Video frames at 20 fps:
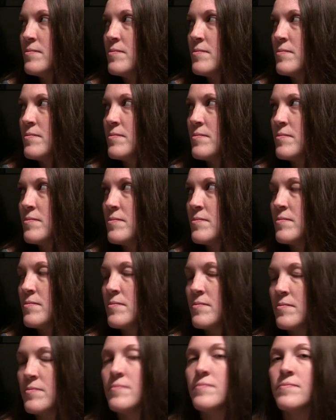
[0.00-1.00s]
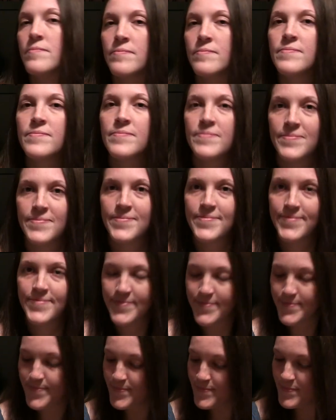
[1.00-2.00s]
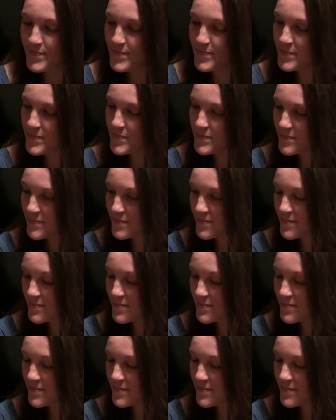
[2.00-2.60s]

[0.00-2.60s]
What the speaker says: The person shown says nothing.